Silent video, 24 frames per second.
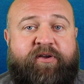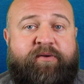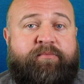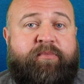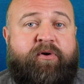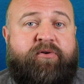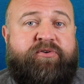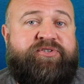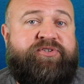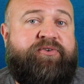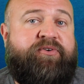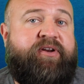
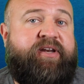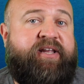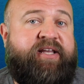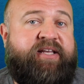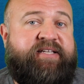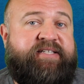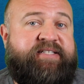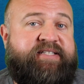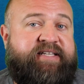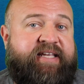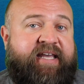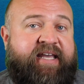most
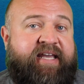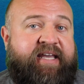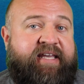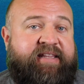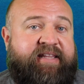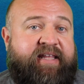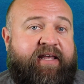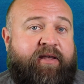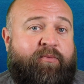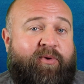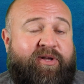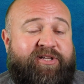critics say
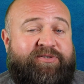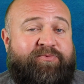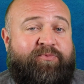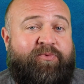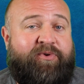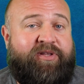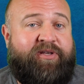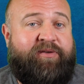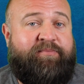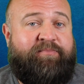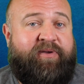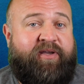that what's
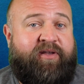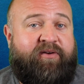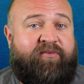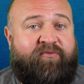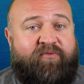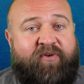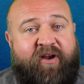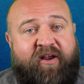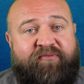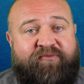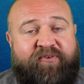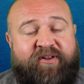really being
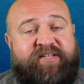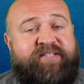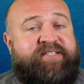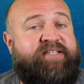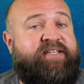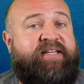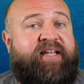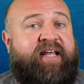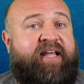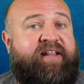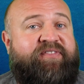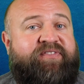referenced
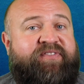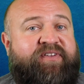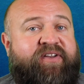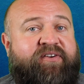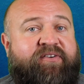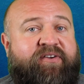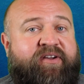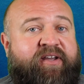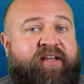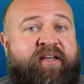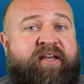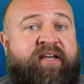in that
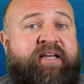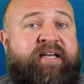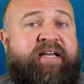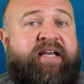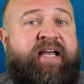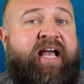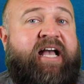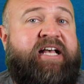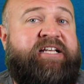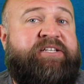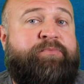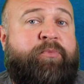theory
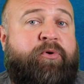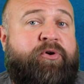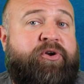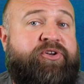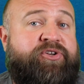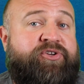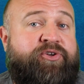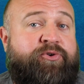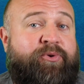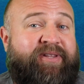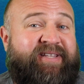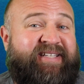has more to
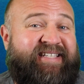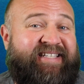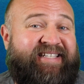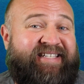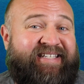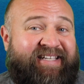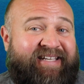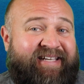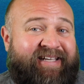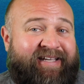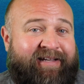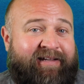do with
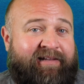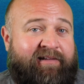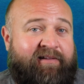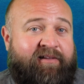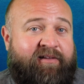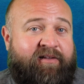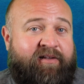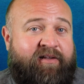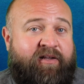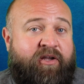skill,